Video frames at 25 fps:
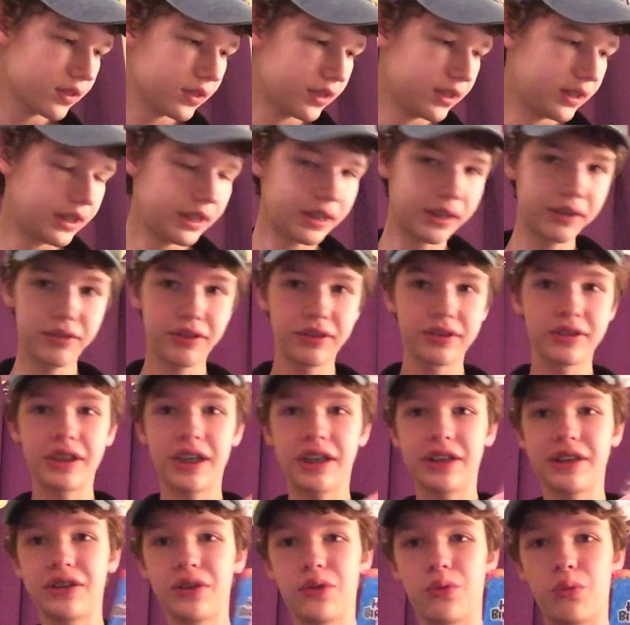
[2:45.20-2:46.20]
Now let's
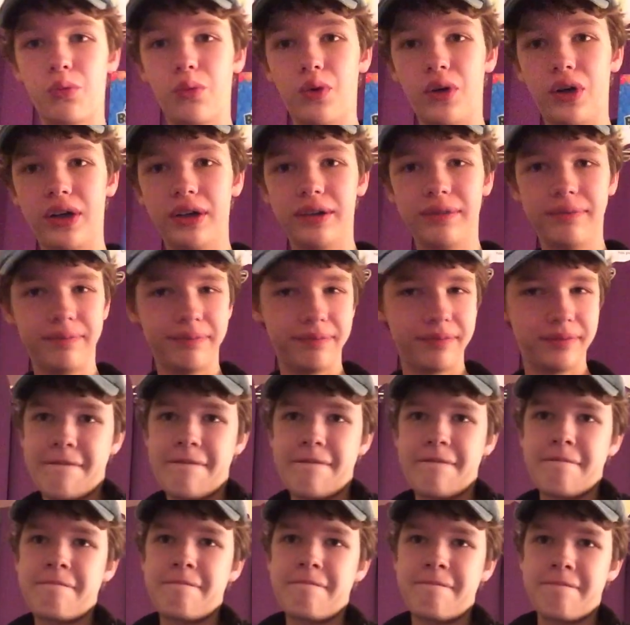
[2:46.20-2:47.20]
get the 1.
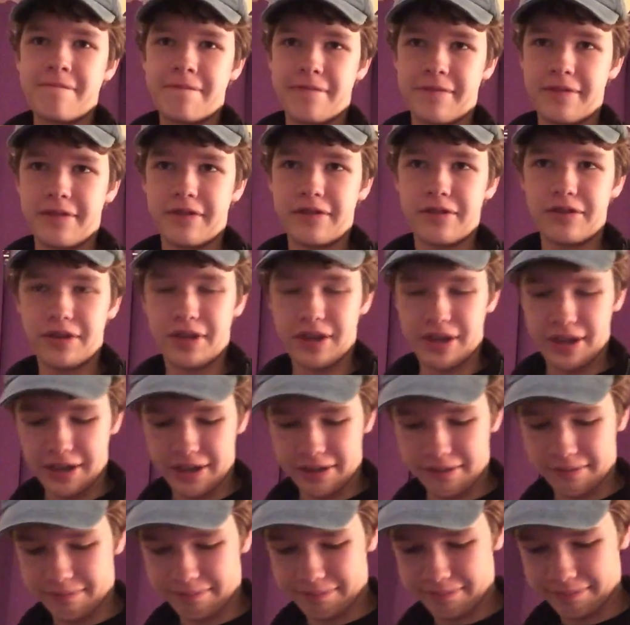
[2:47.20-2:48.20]

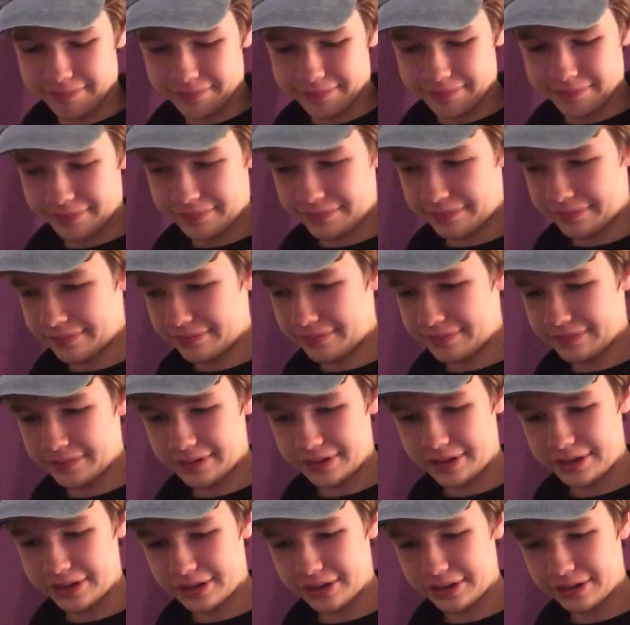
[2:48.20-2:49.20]
Okay,
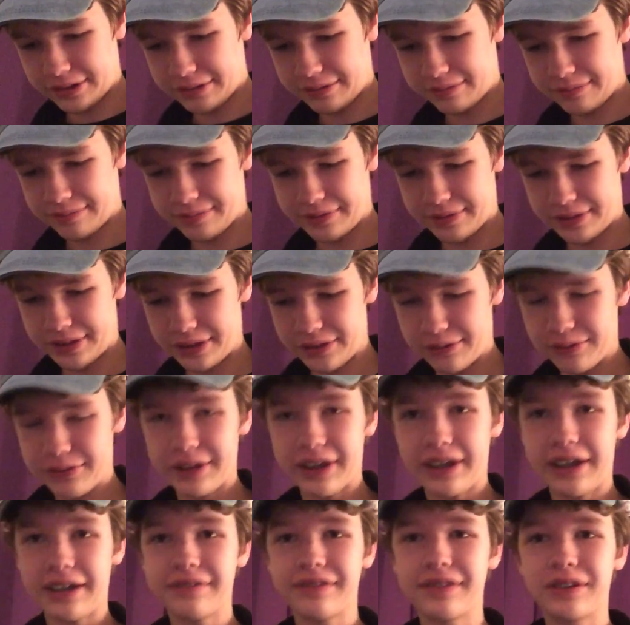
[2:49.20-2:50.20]
so here
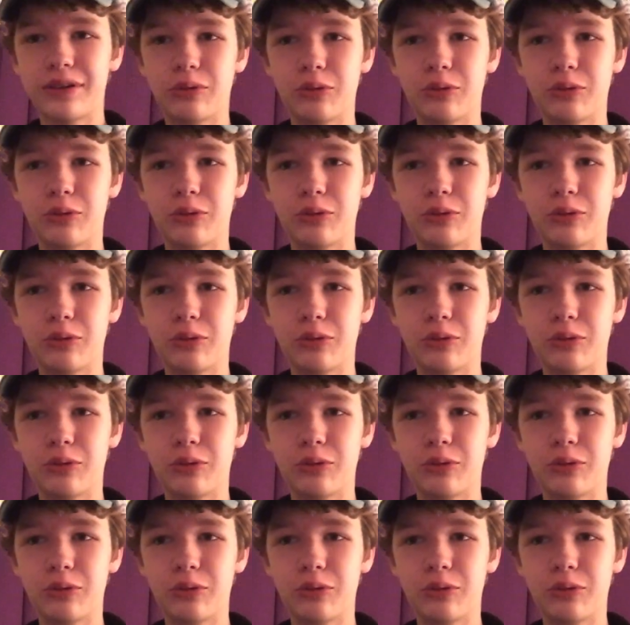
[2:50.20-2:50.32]
we have the